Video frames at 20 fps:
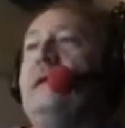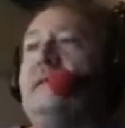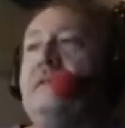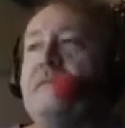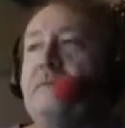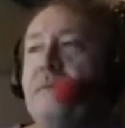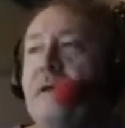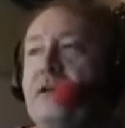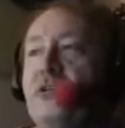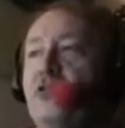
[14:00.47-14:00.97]

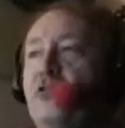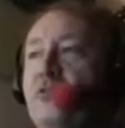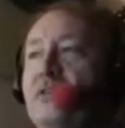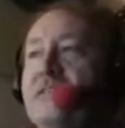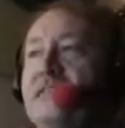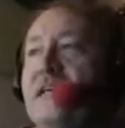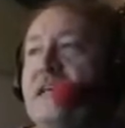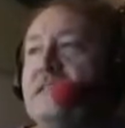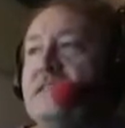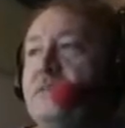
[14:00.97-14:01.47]
Special
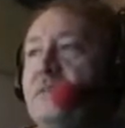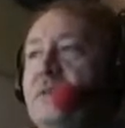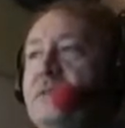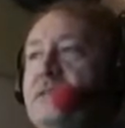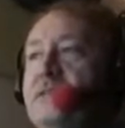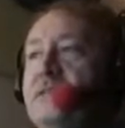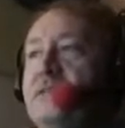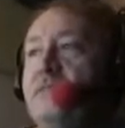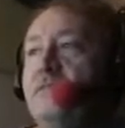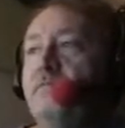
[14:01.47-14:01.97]

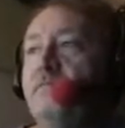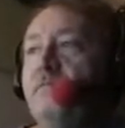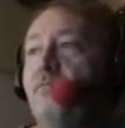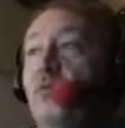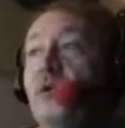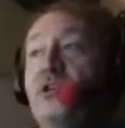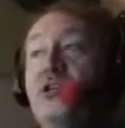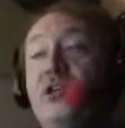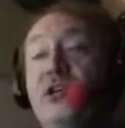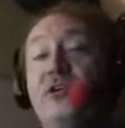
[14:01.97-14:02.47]
assessments,
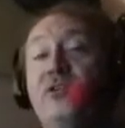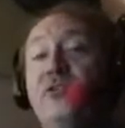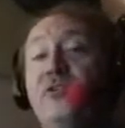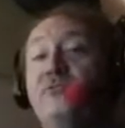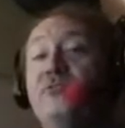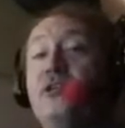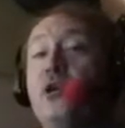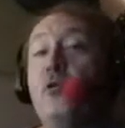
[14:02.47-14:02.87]
which includes